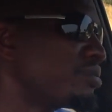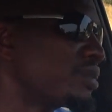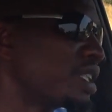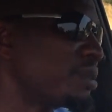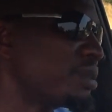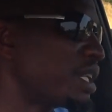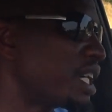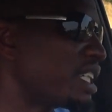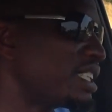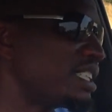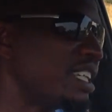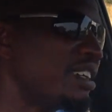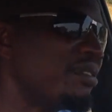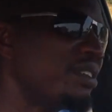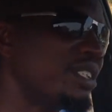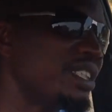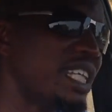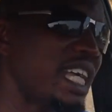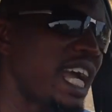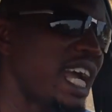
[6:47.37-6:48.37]
because
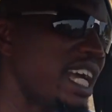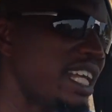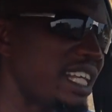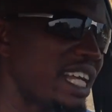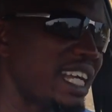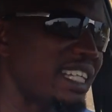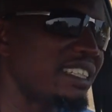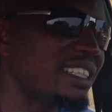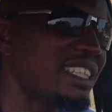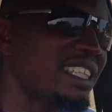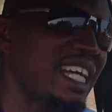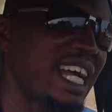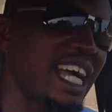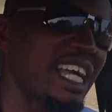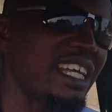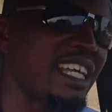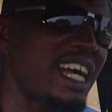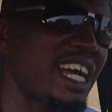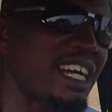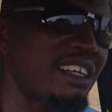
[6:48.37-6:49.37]
even L, I think
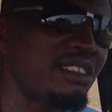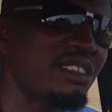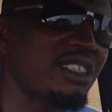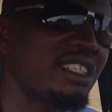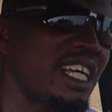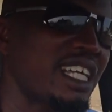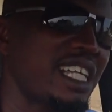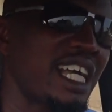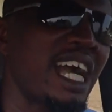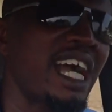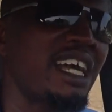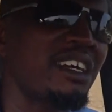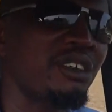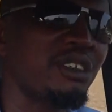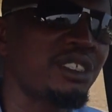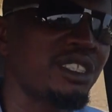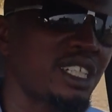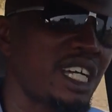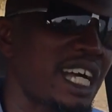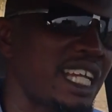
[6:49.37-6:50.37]
I
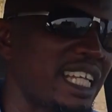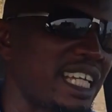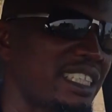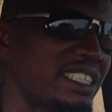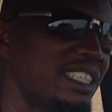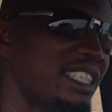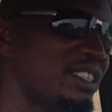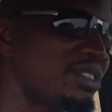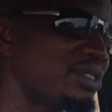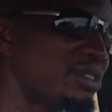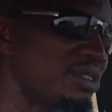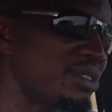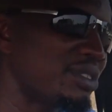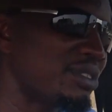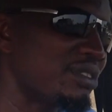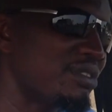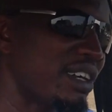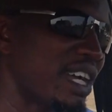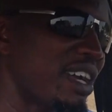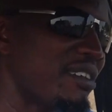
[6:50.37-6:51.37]
also had access to
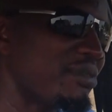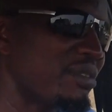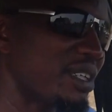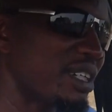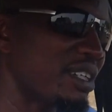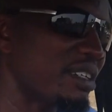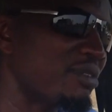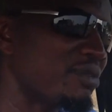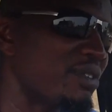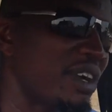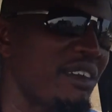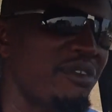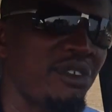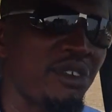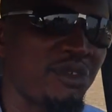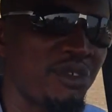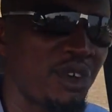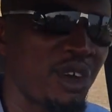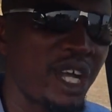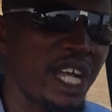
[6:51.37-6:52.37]
drive
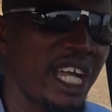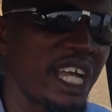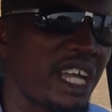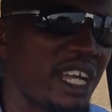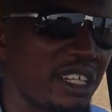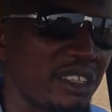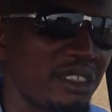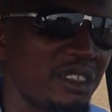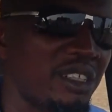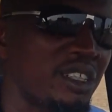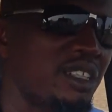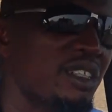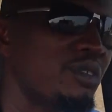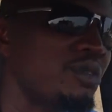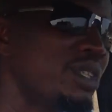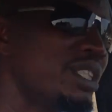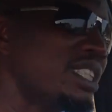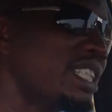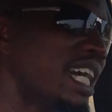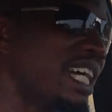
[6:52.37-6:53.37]
504L,
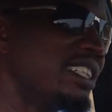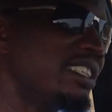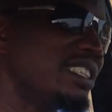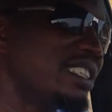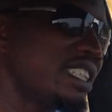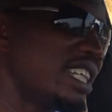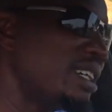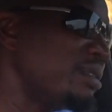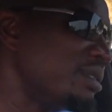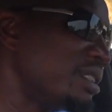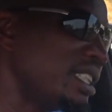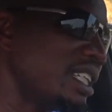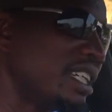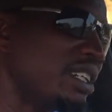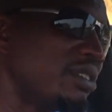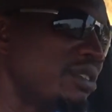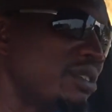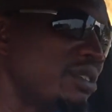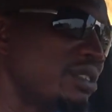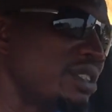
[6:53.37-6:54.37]
which had the same
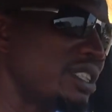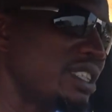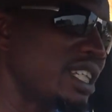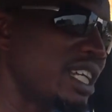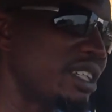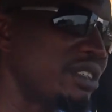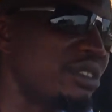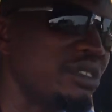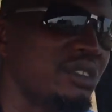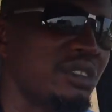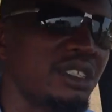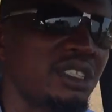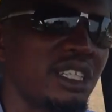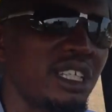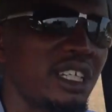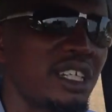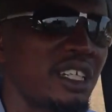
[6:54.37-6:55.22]
single circuit